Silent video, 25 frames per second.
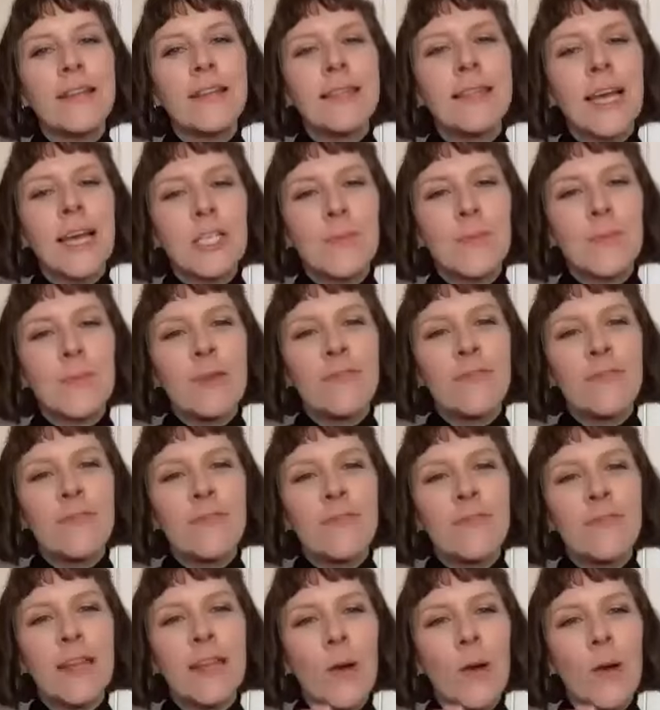that should be feeling
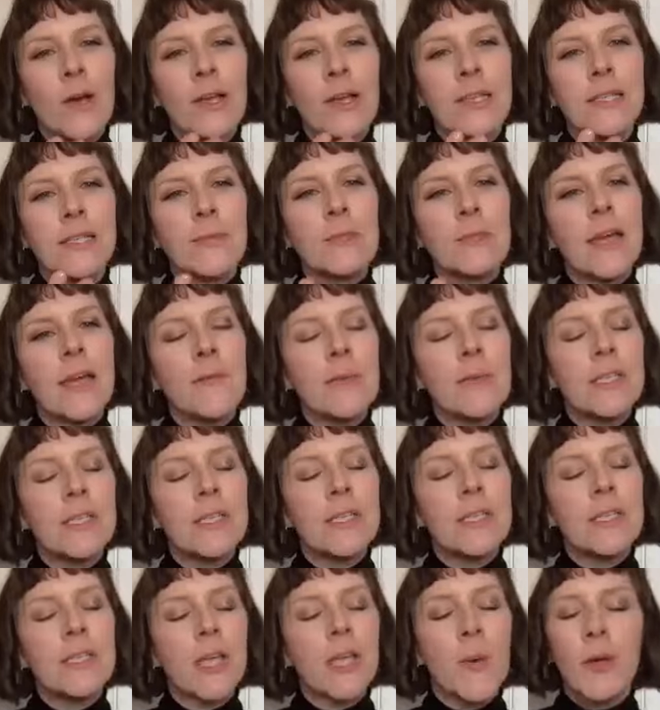quite nice. We
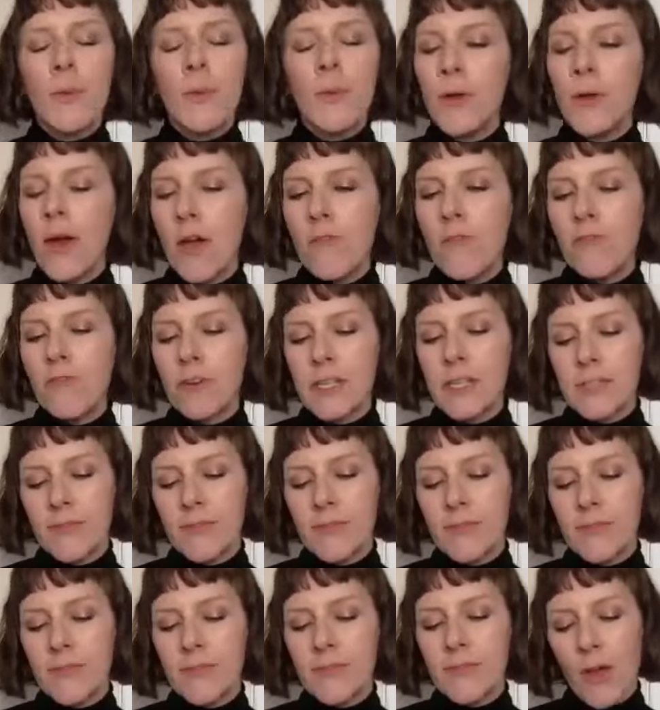don't want to over
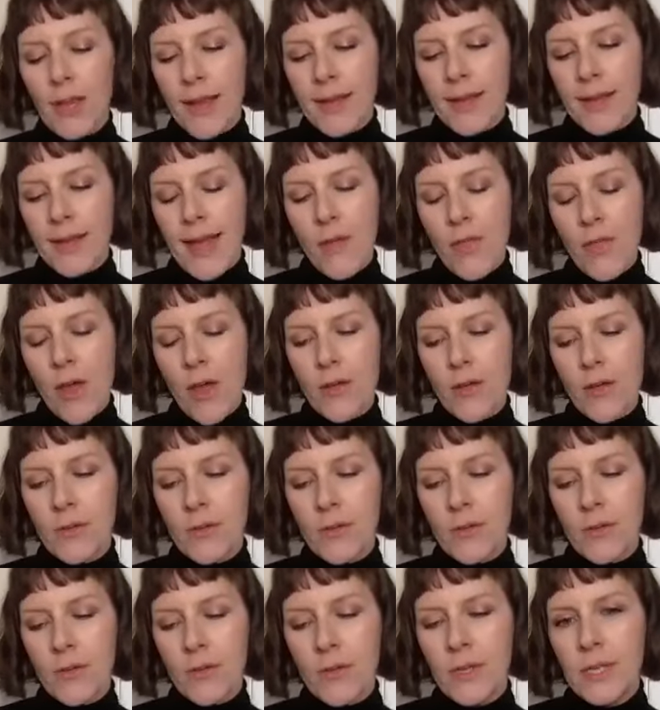exfoliate now
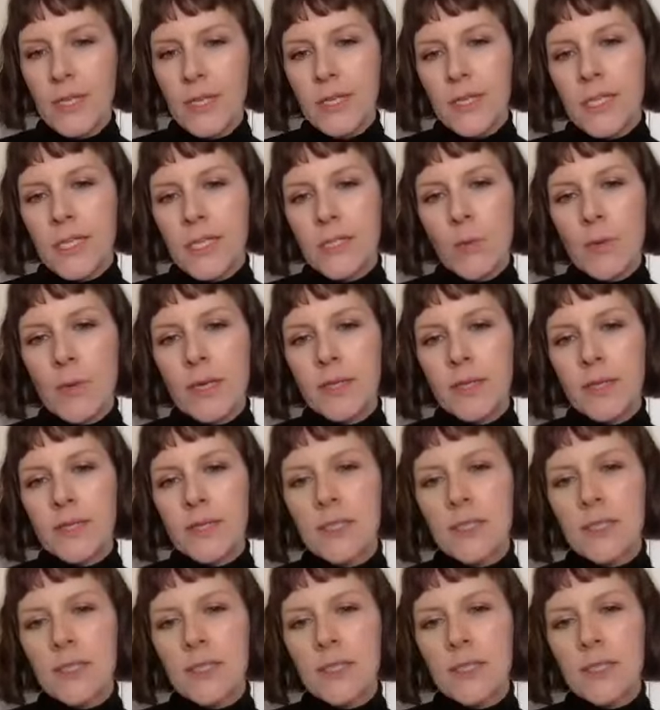though. So what we're going
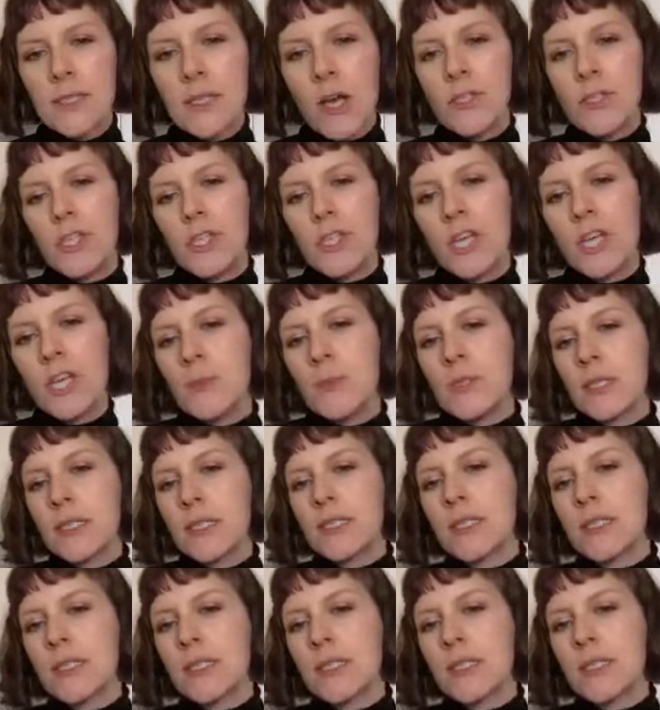to start to do is you're
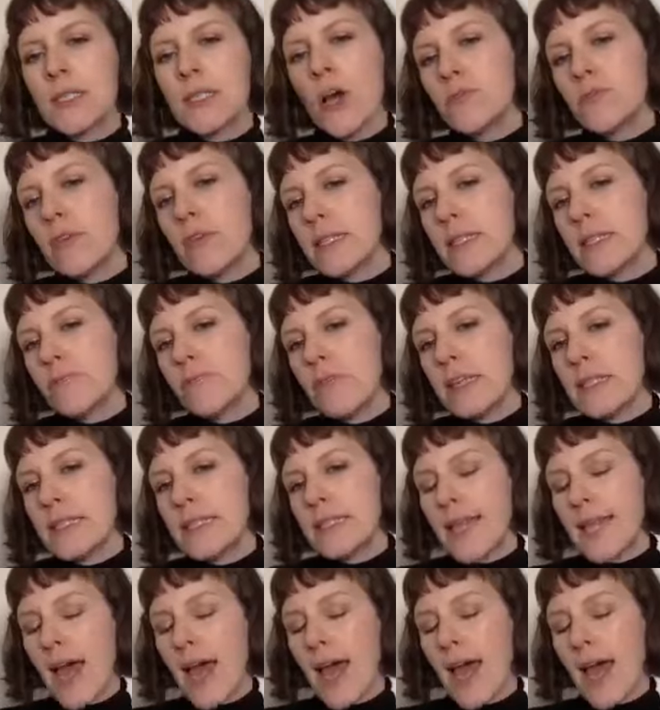going to start to
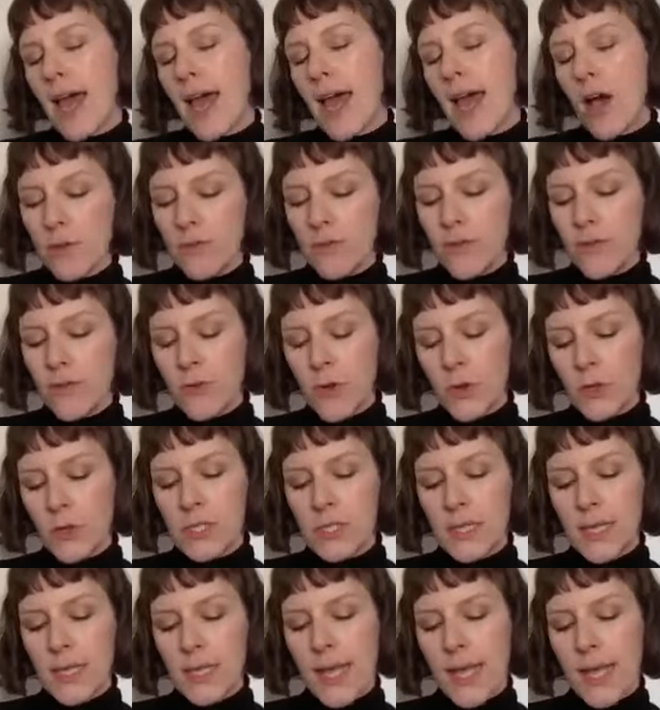rinse that off if you've
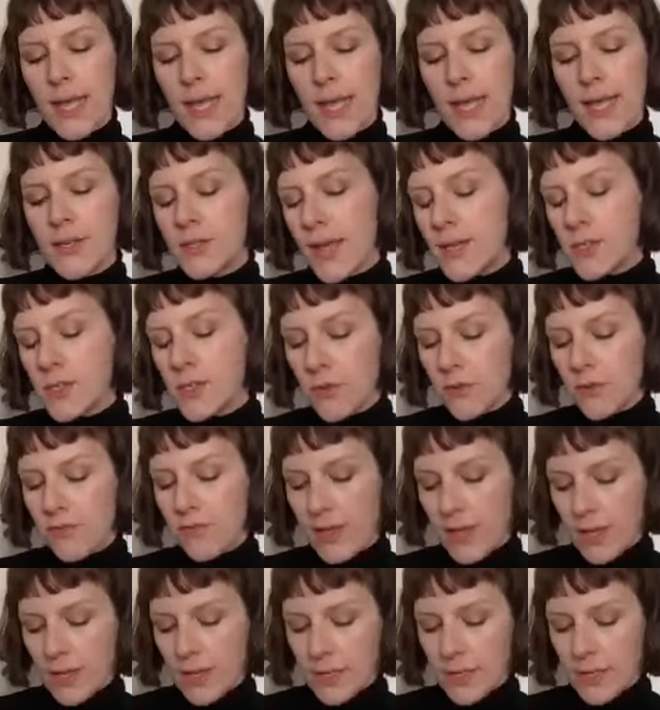got to the end of your
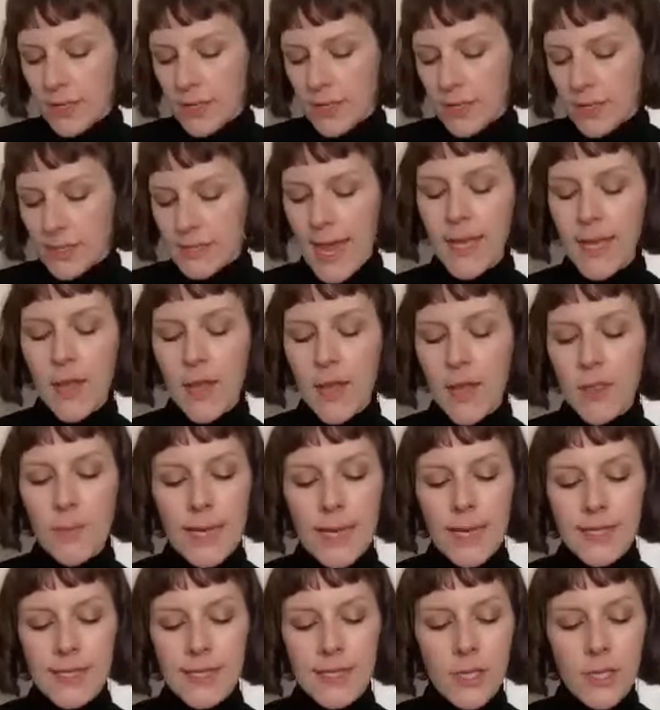fingers, and any other
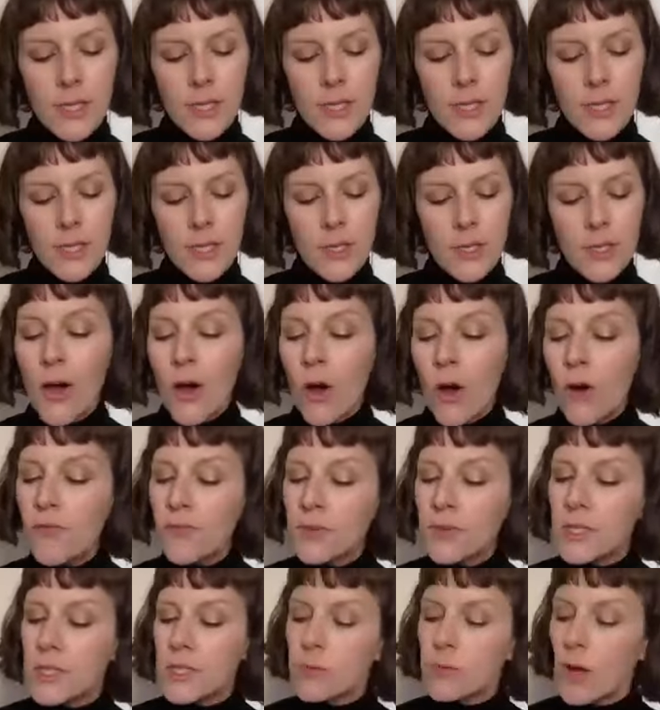places that you think,
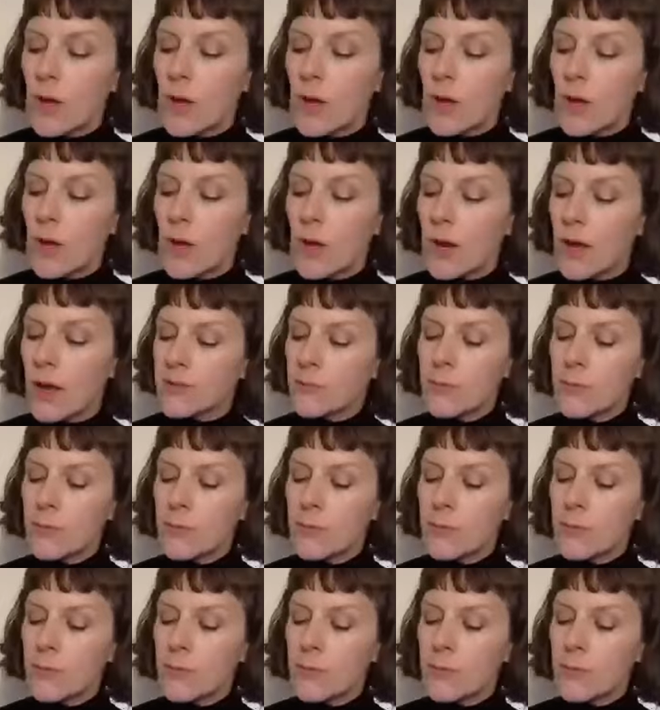often as well, like